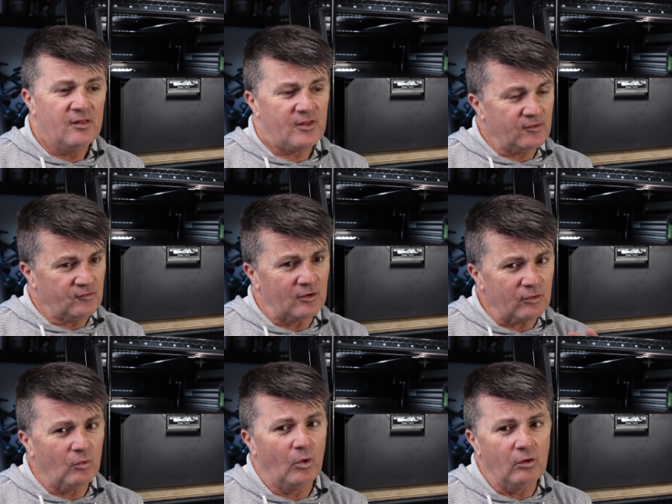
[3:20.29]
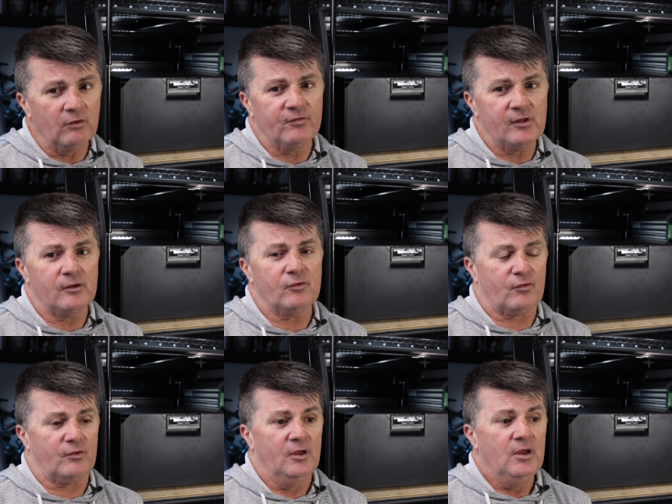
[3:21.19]
They tell you all of
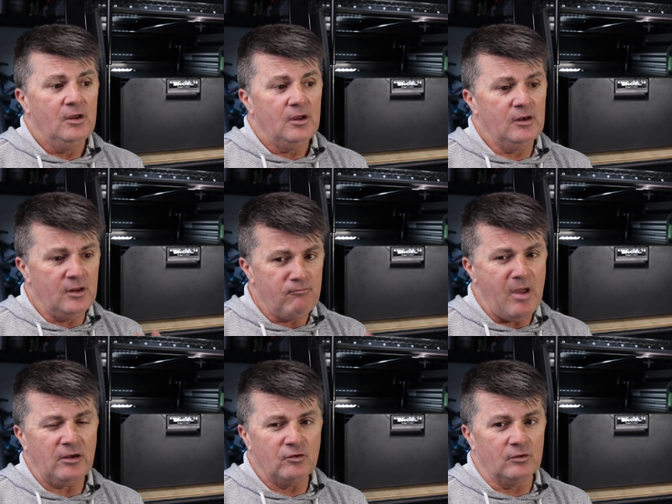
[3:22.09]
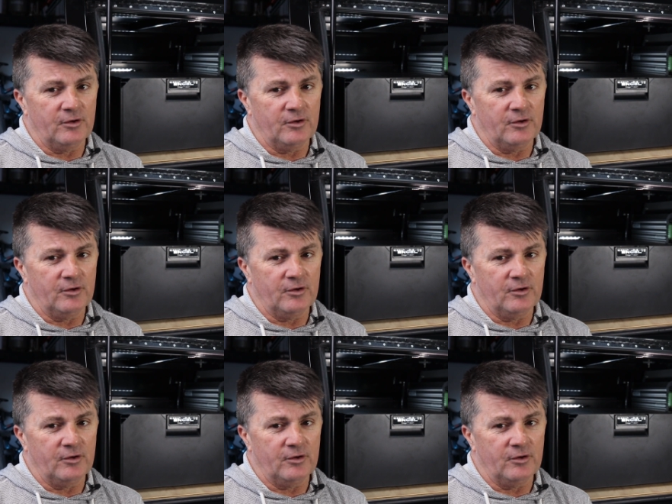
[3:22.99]
this in their manual,